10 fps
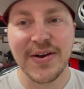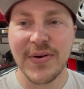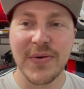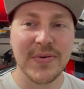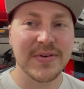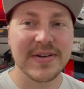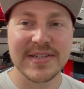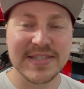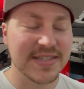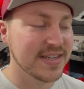orange
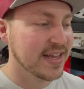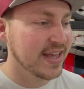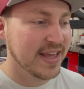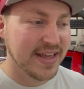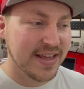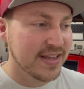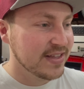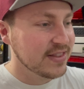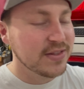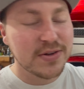and
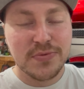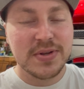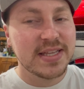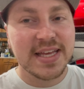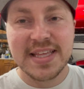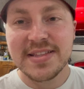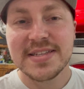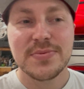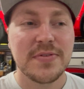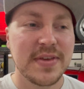looked ridiculous,
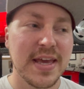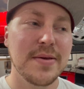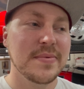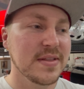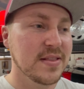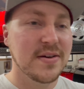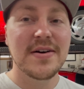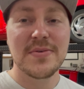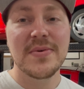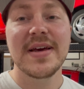we've came a
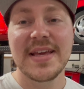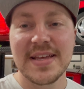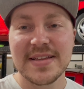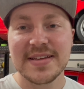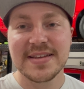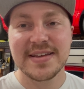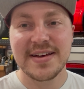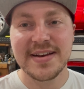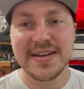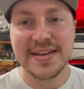long way,
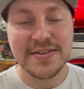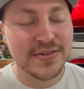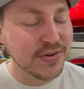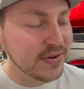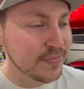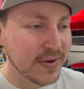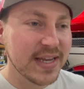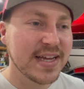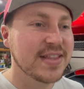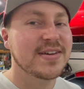even though it might
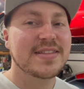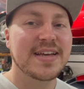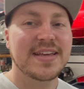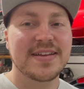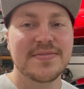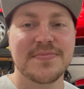not look like it.